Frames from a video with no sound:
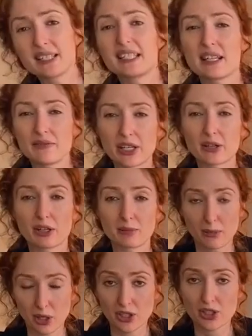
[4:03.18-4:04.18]
divot or a
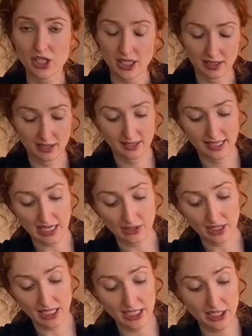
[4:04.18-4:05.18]
margin
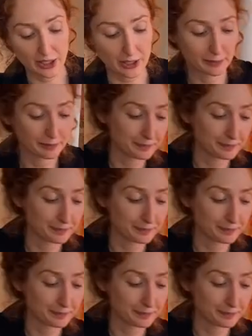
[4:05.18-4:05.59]
down here,